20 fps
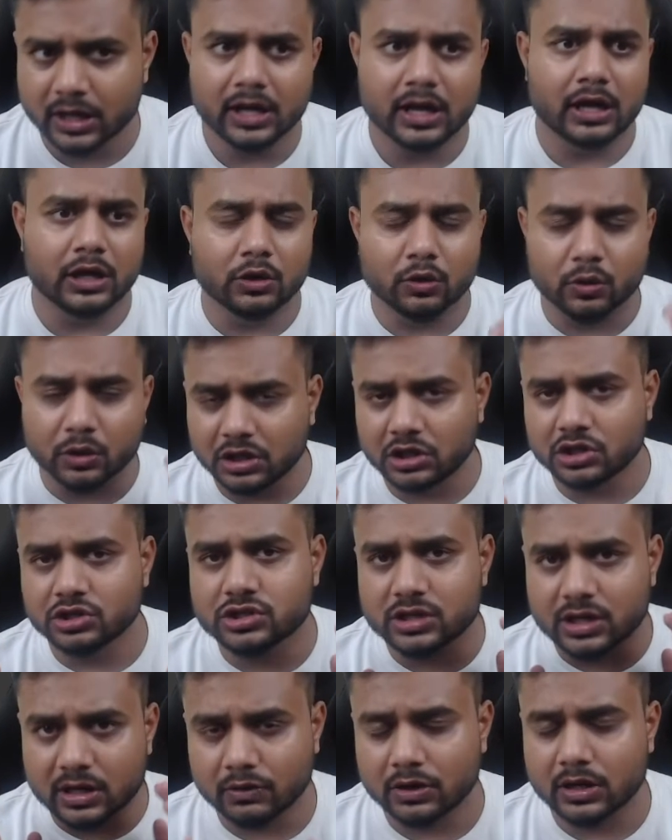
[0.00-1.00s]
Your each and
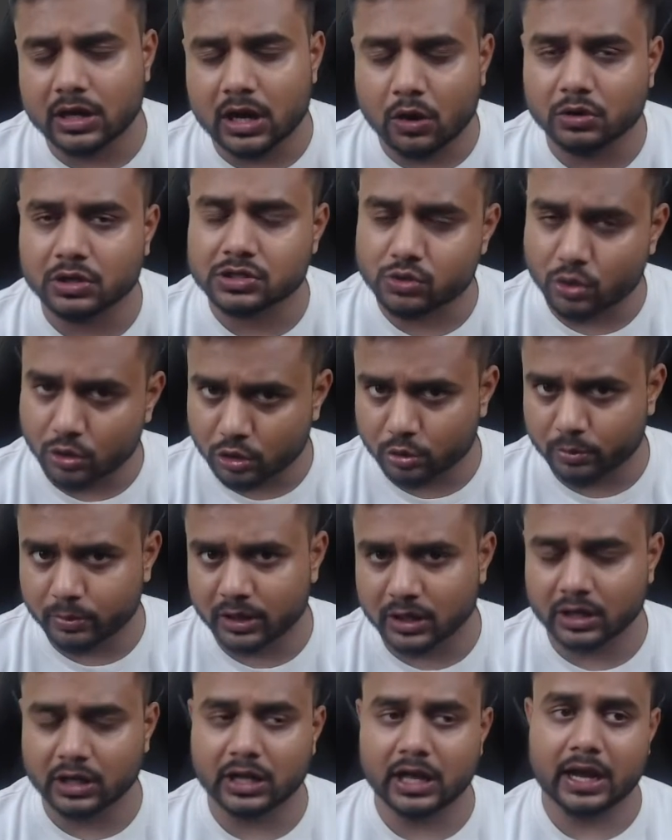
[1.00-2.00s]
every doubt is going to be
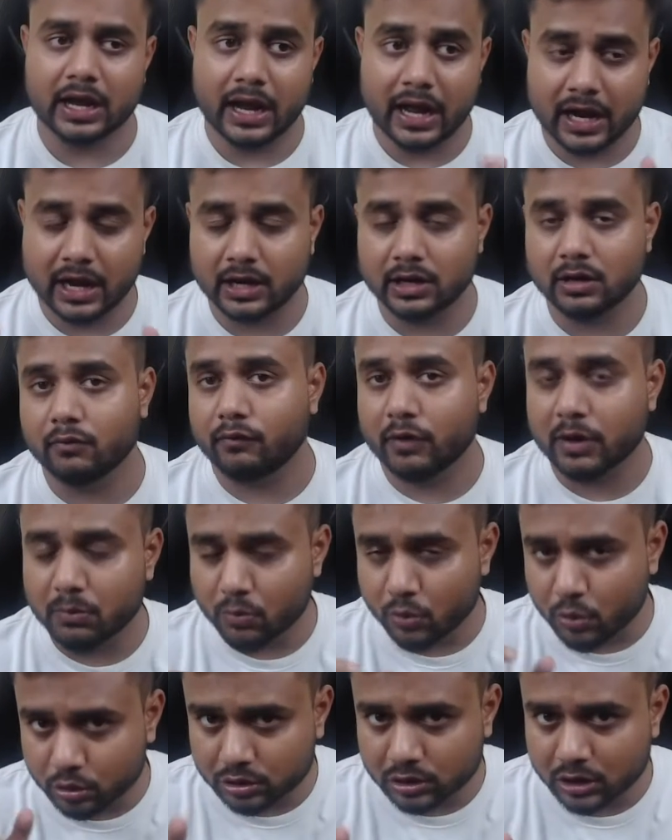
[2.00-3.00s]
clear. And one
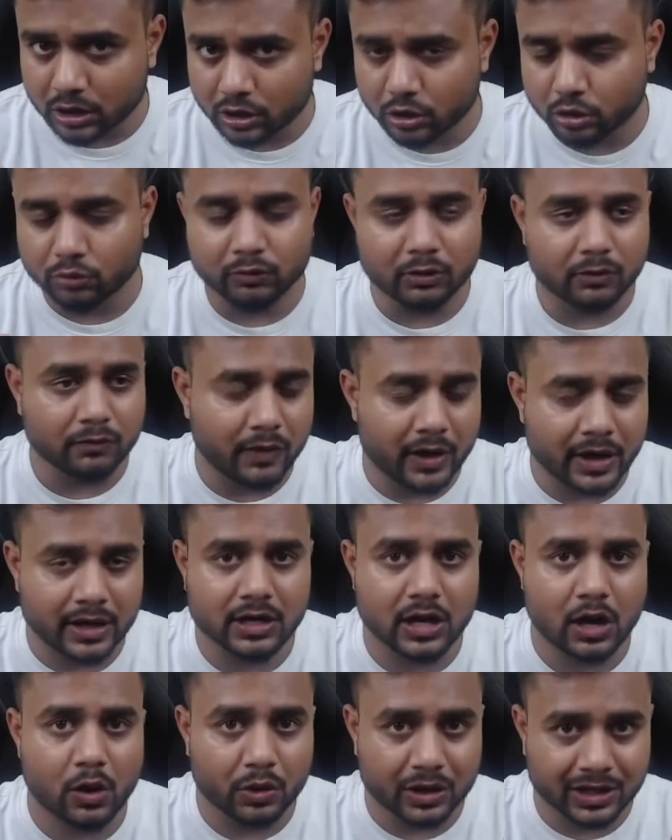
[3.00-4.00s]
more thing you will find
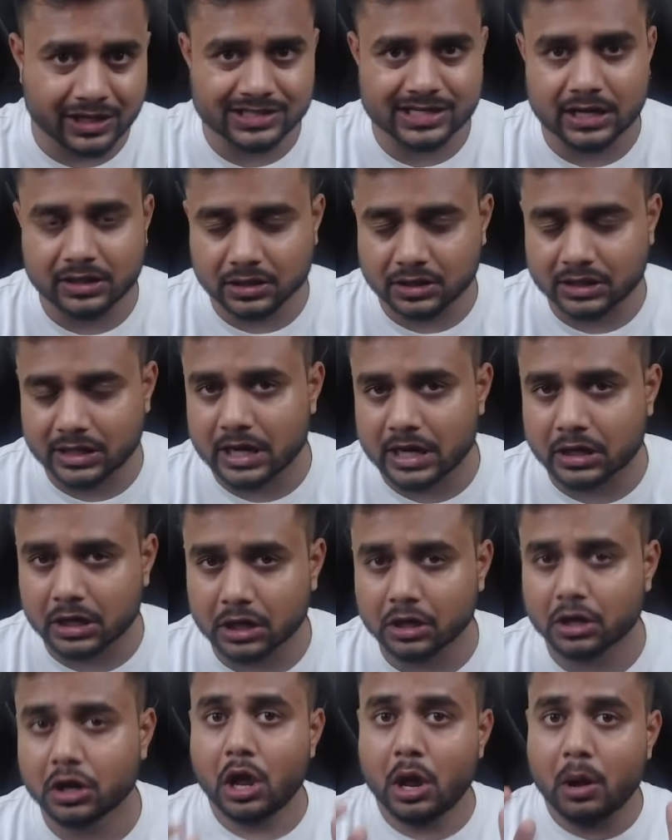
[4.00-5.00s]
out inside the title:
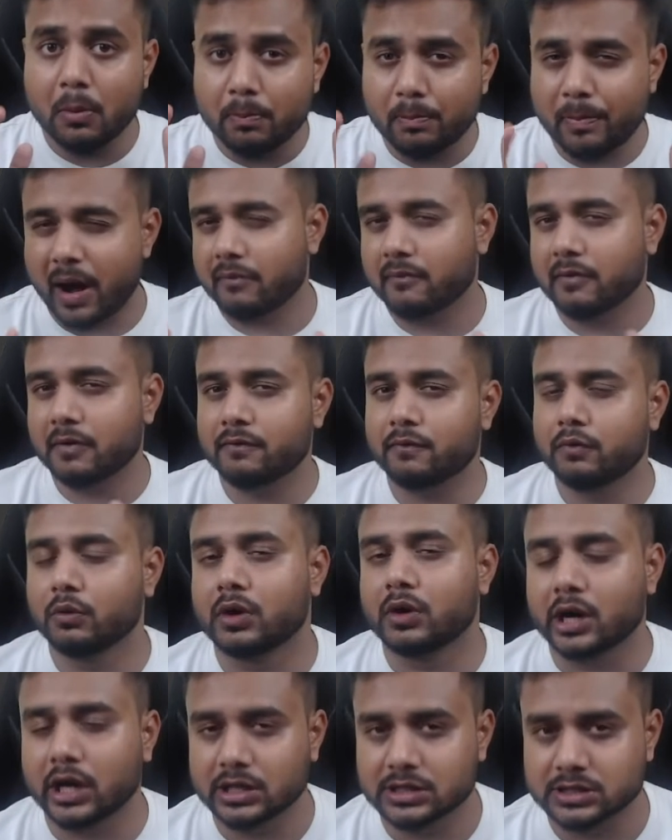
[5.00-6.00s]
powerful
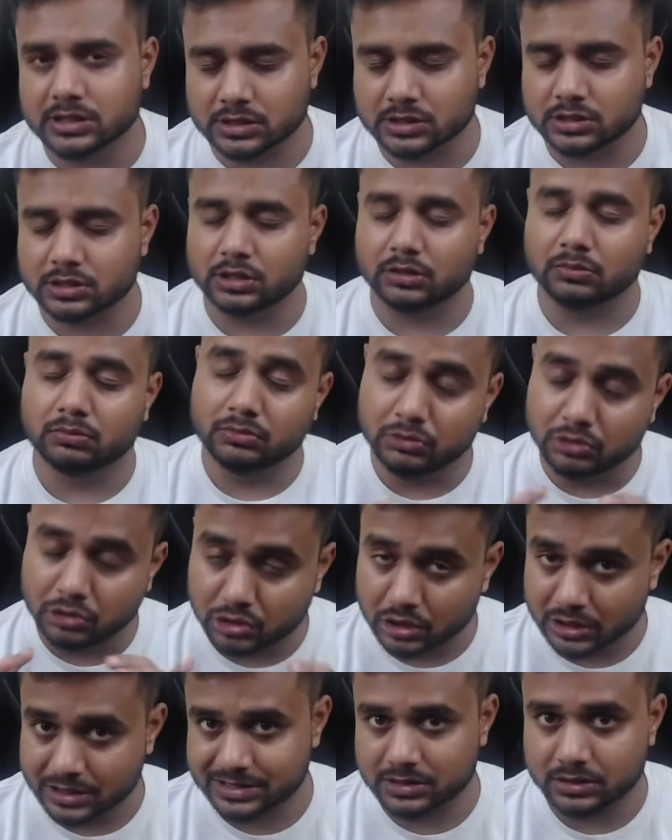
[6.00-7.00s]
RAG system.
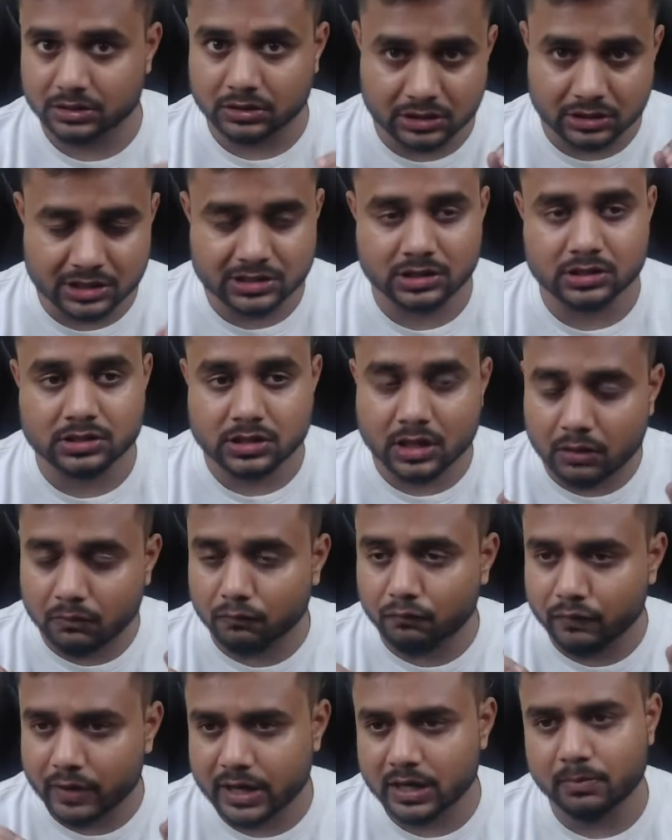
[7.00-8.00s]
Yes, this is a
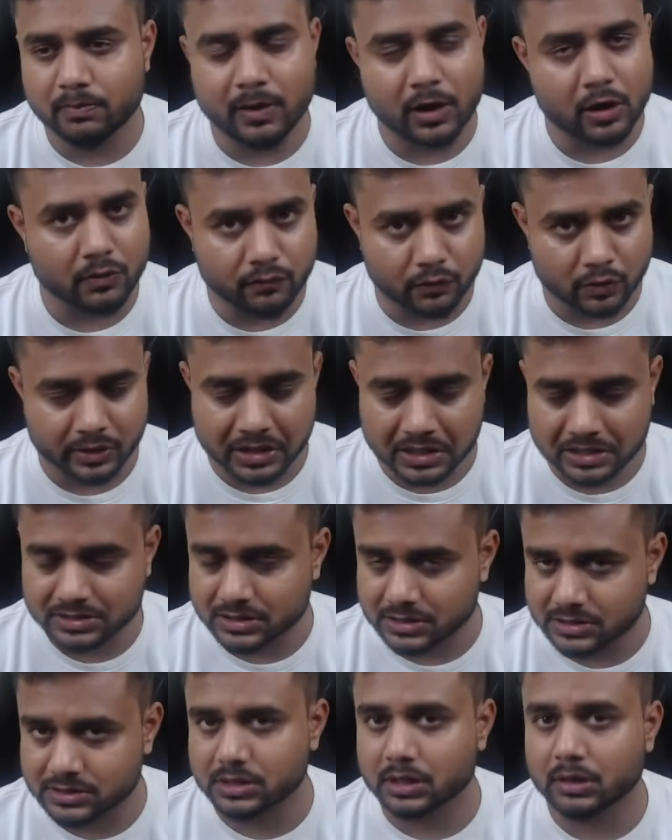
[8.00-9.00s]
very powerful RAG
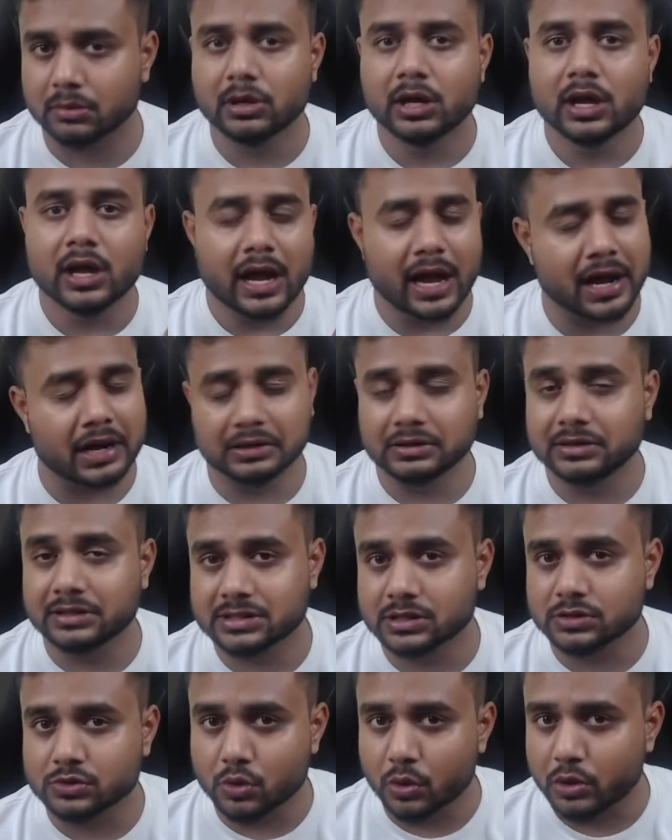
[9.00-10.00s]
system, and this is
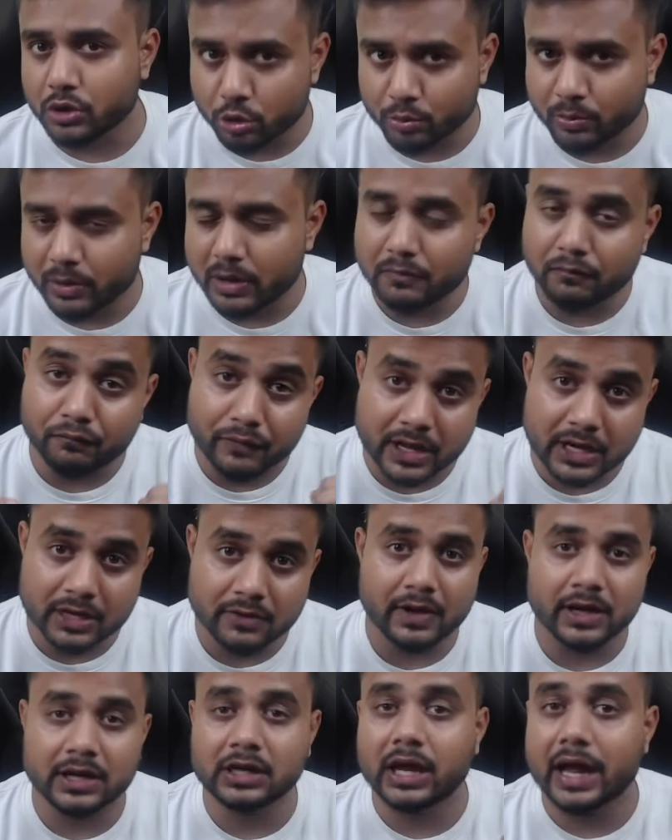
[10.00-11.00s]
going to be a
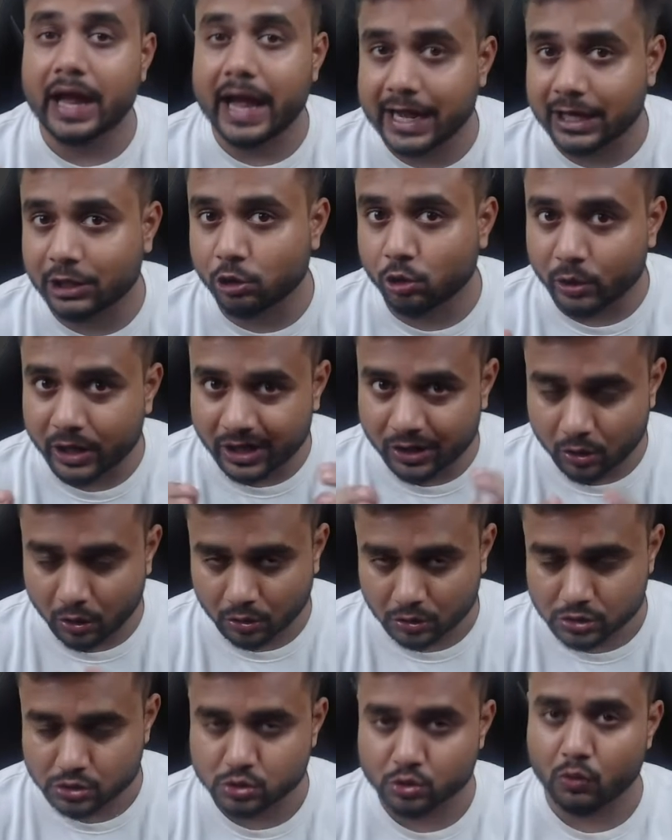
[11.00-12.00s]
very accurate
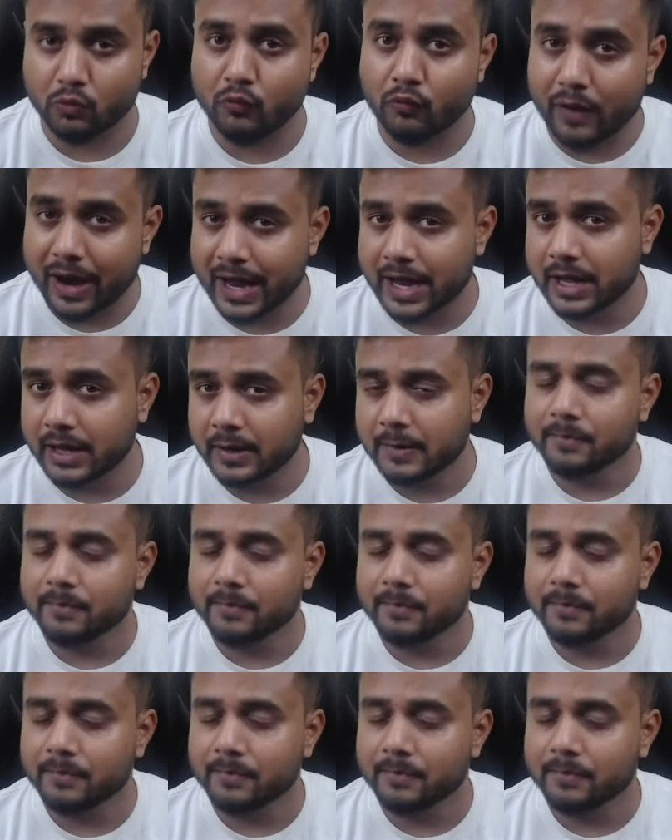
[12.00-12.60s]
also. Why?